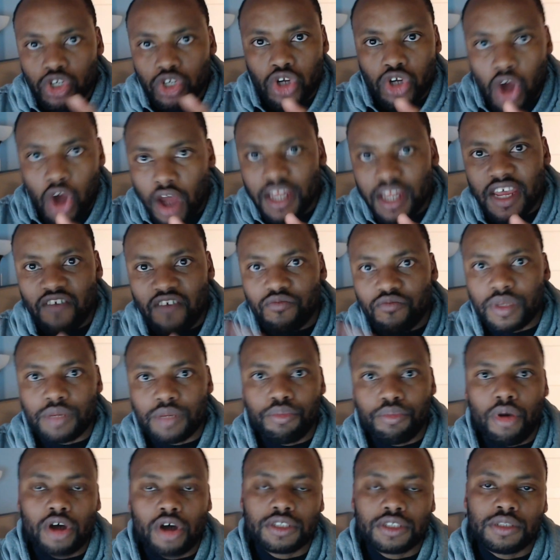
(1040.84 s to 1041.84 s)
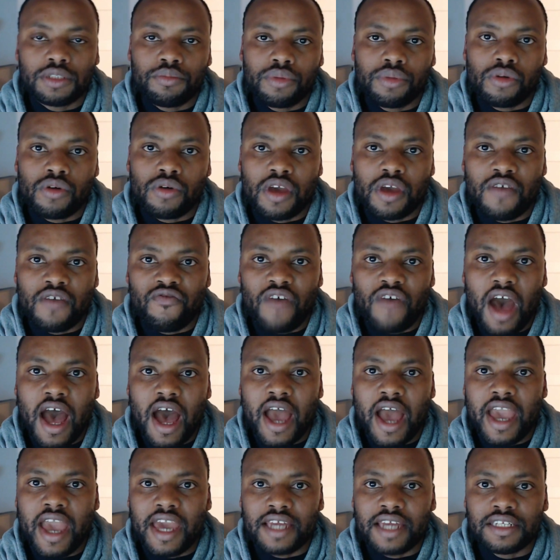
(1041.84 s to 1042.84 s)
that would not have been possible
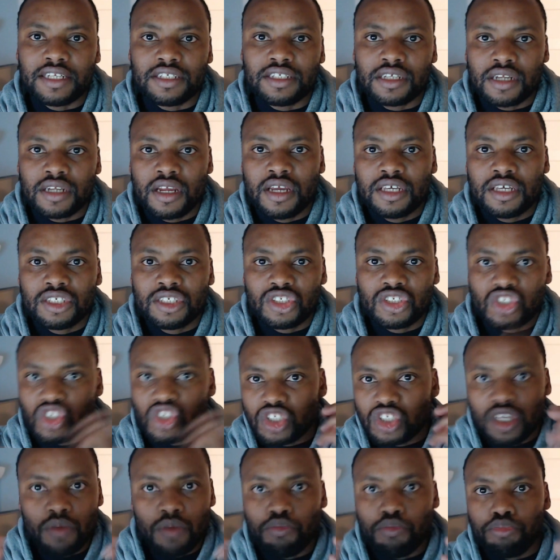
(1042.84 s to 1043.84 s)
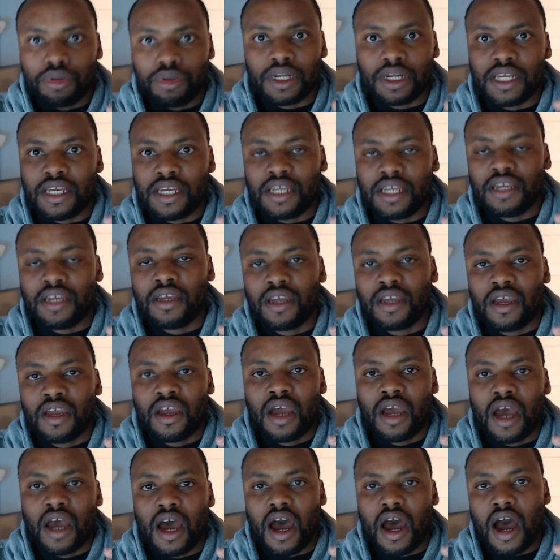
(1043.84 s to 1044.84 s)
if I had
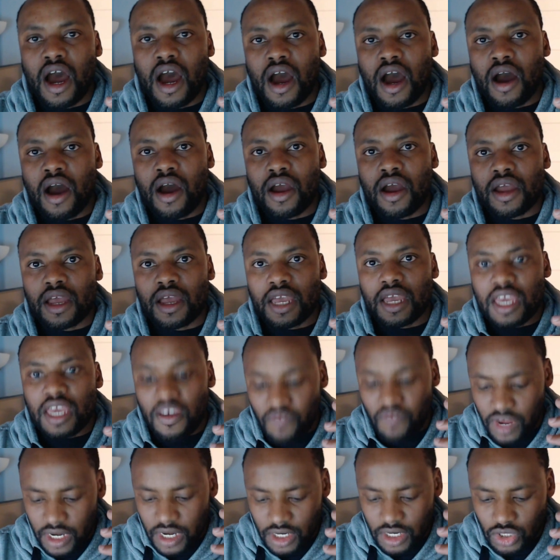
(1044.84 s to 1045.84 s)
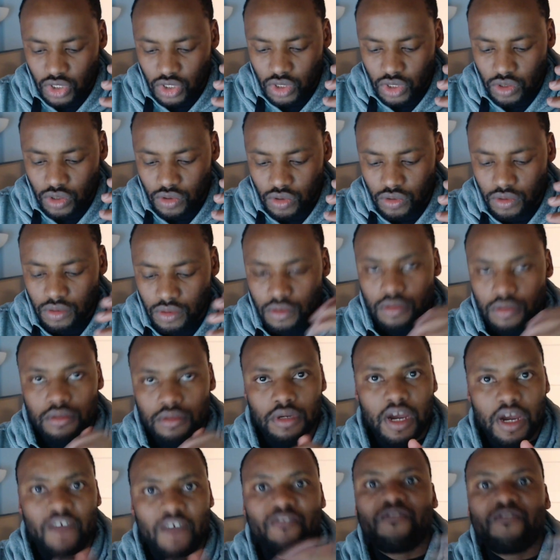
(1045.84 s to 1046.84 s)
simply given
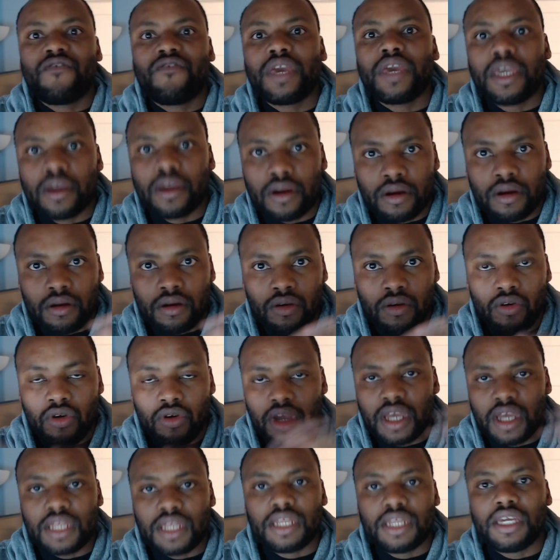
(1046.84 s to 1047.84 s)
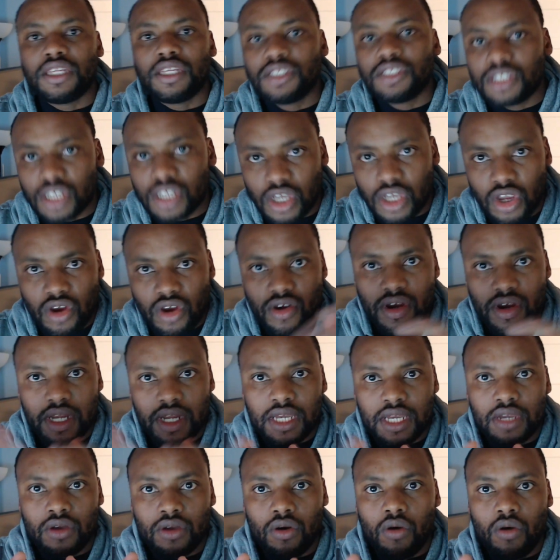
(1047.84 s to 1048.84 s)
into a fear or an
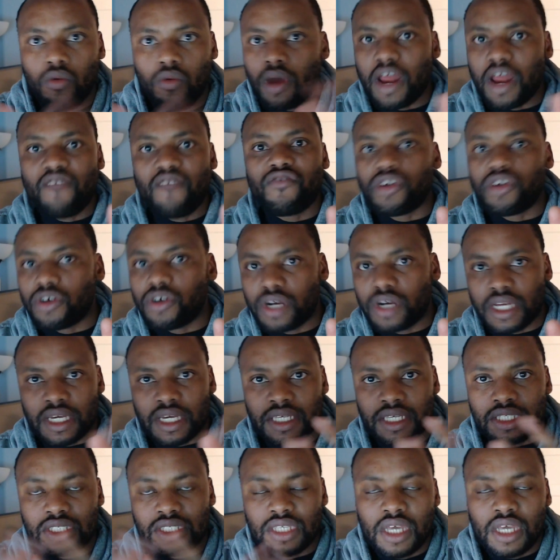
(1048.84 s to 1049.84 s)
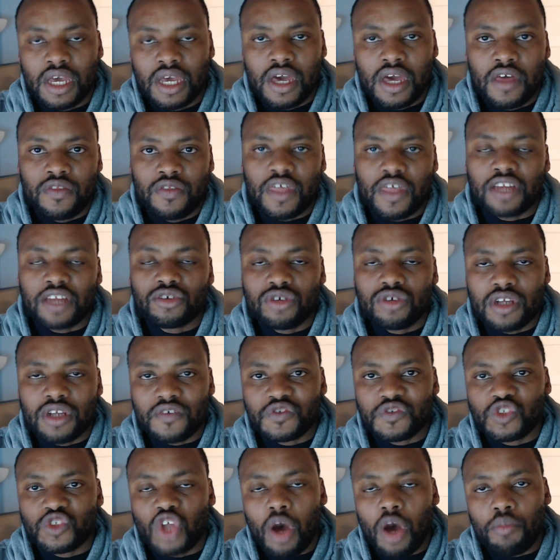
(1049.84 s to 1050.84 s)
insecurity or whatever it is
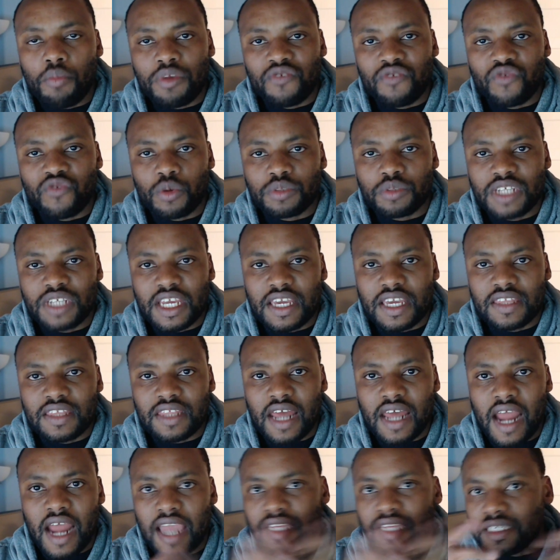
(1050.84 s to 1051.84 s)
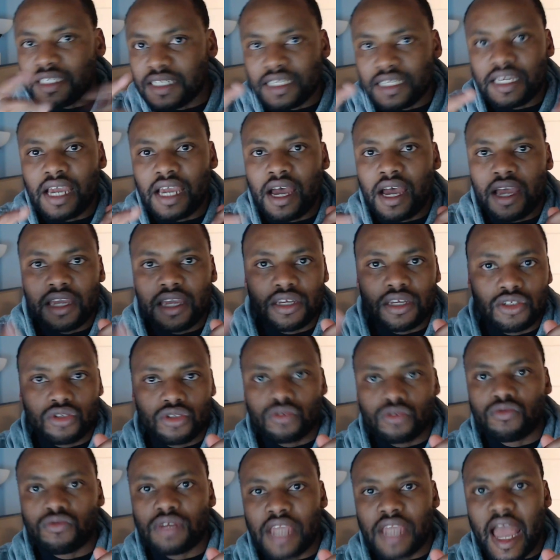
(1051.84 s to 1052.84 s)
that could have stopped me from taking that
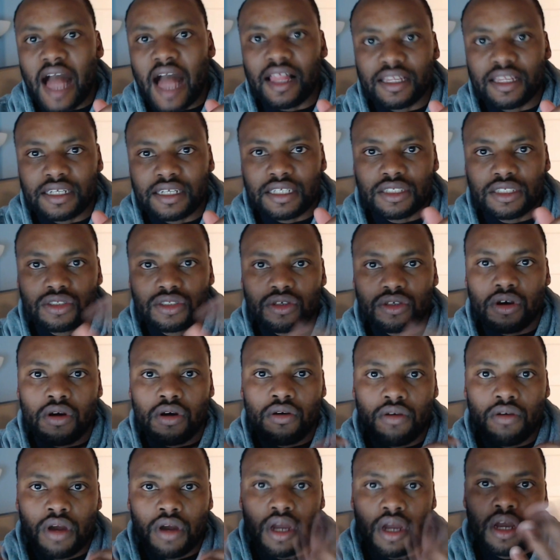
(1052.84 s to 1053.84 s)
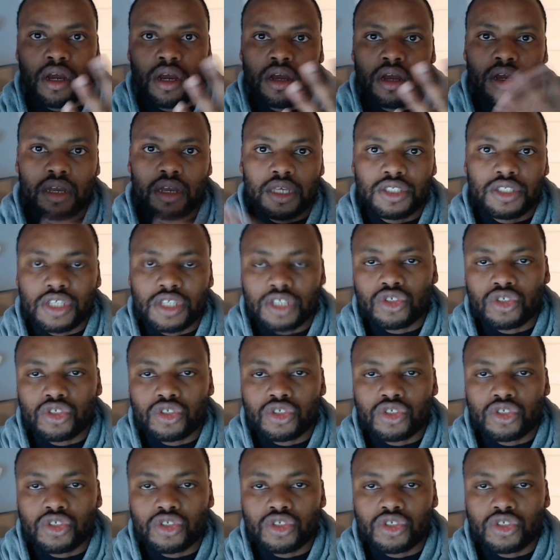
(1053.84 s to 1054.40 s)
idea into reality. So